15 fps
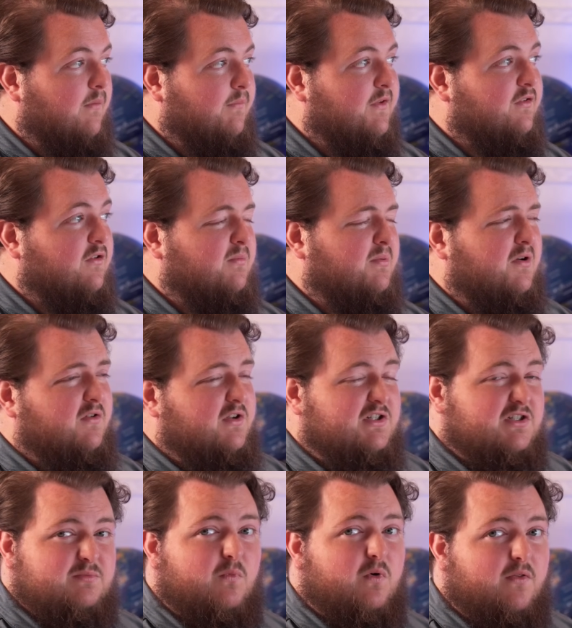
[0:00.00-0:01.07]
This is purely
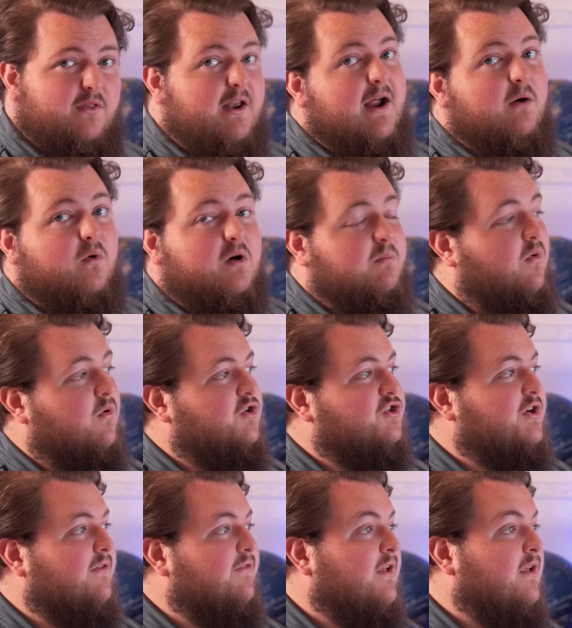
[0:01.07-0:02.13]
just more the network
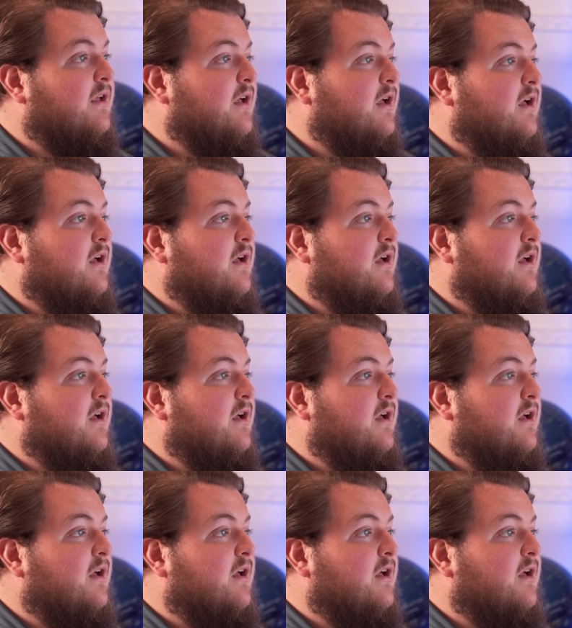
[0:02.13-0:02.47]
portion of it.